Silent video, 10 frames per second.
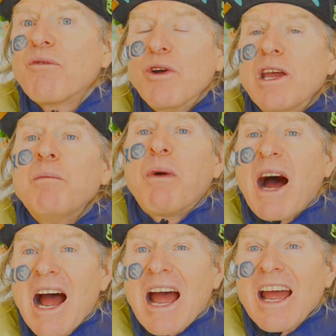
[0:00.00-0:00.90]
we
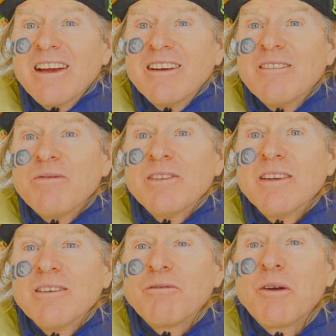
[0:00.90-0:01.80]
buy.
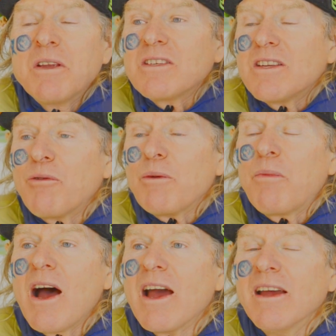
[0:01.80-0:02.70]
From the stuff we
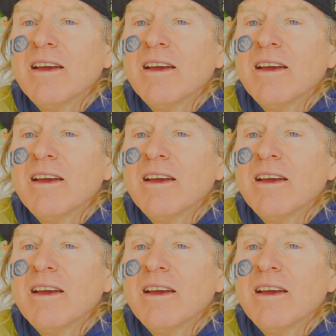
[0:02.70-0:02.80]
buy.